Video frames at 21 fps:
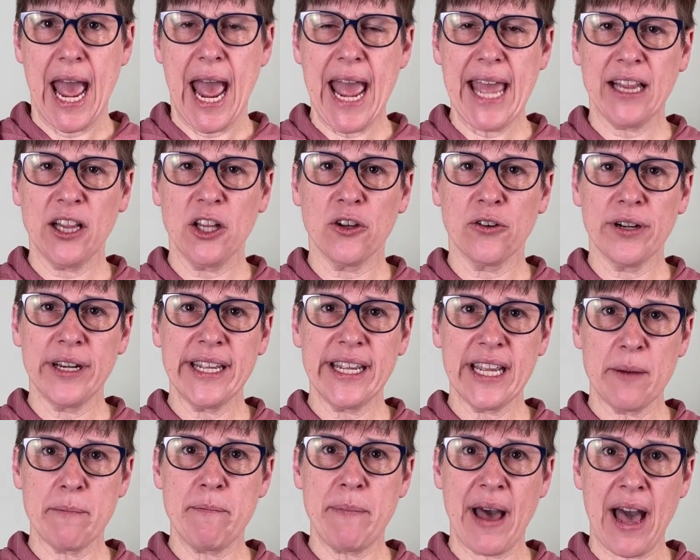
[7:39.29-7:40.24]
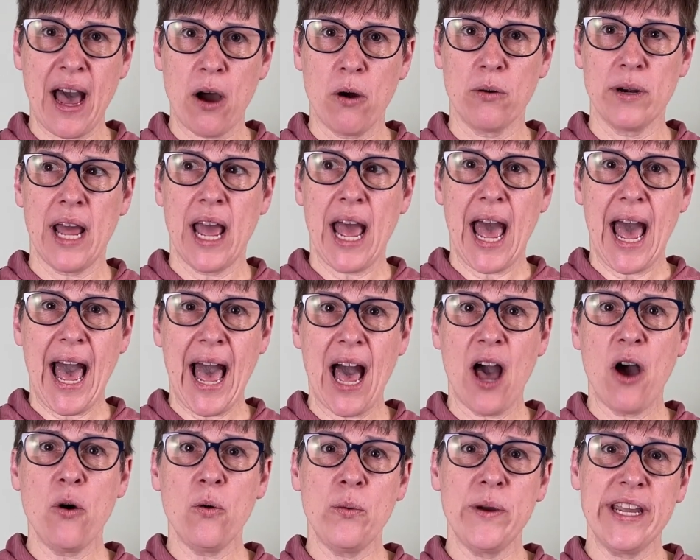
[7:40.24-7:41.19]
and learning about
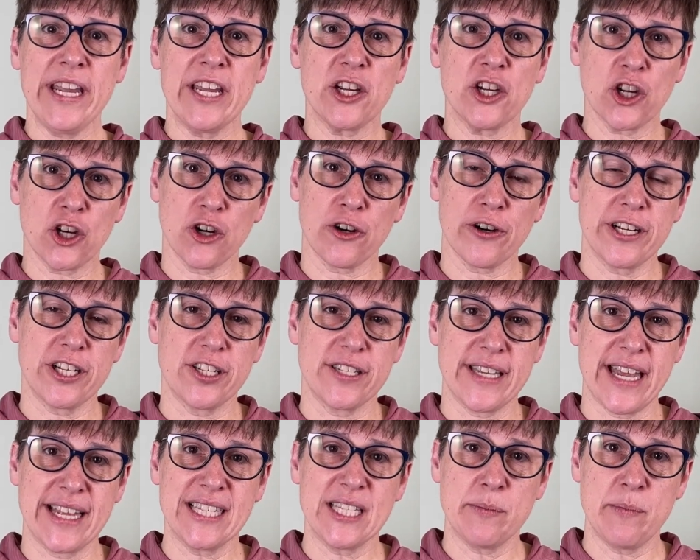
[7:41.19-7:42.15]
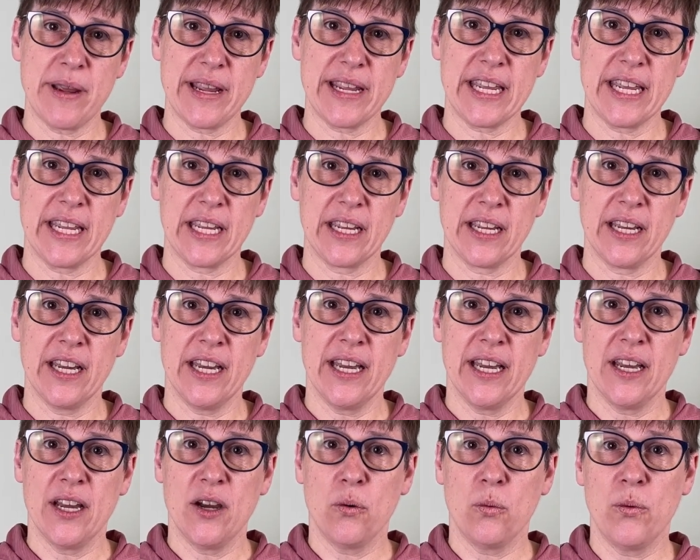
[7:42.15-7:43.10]
how we encourage sense making
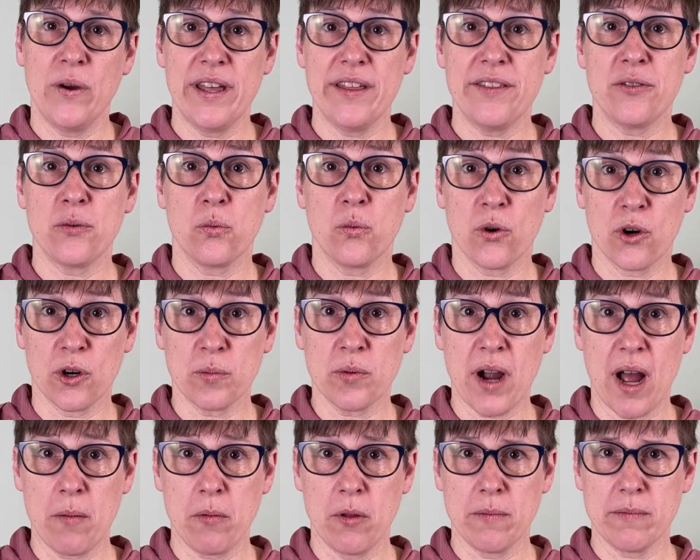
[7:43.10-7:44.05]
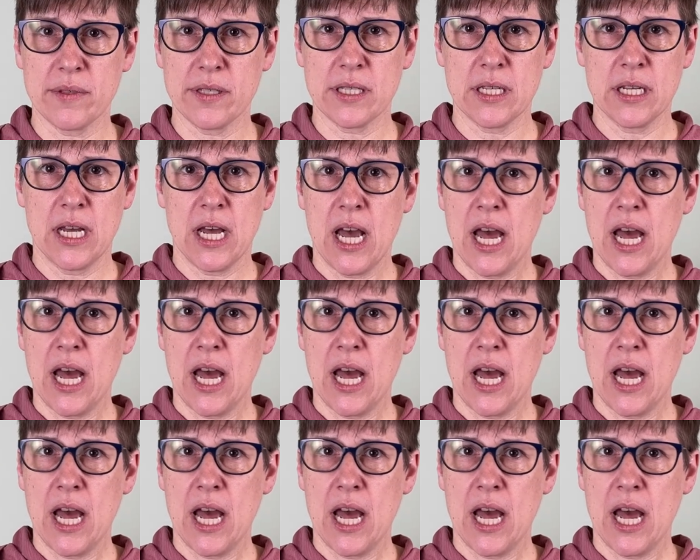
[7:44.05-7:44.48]
with word problems,